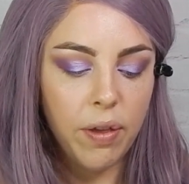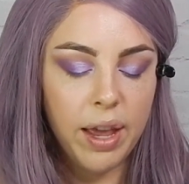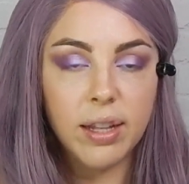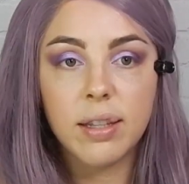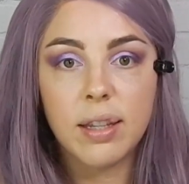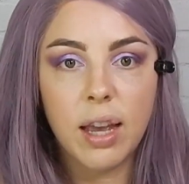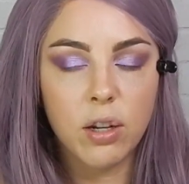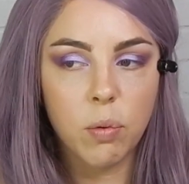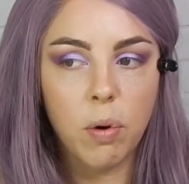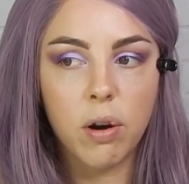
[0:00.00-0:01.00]
and
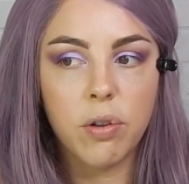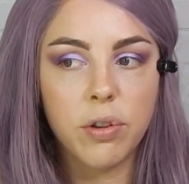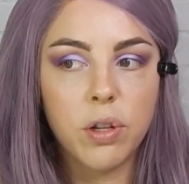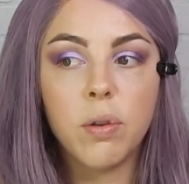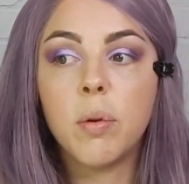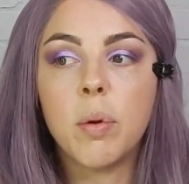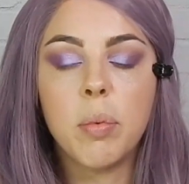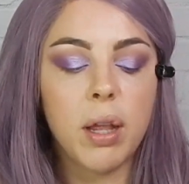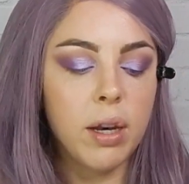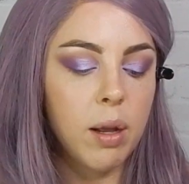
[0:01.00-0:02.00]
Scandal Water, the two that we
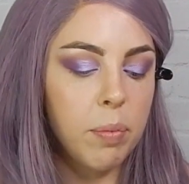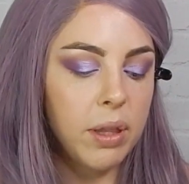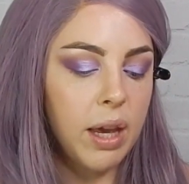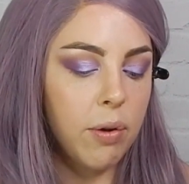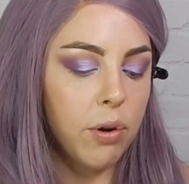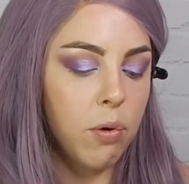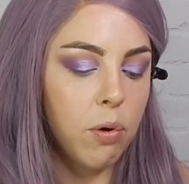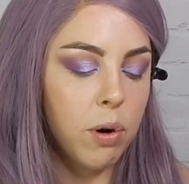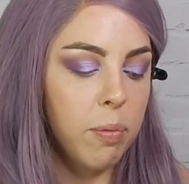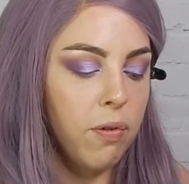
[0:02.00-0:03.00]
blended up in the outer
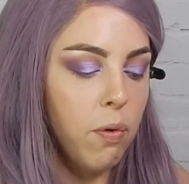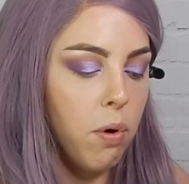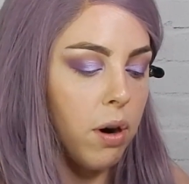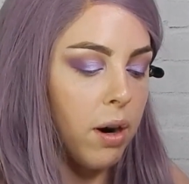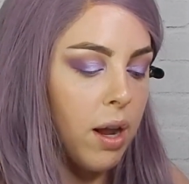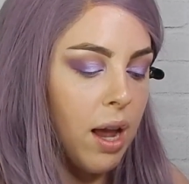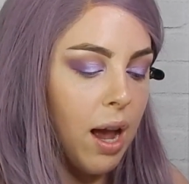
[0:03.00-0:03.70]
corner before,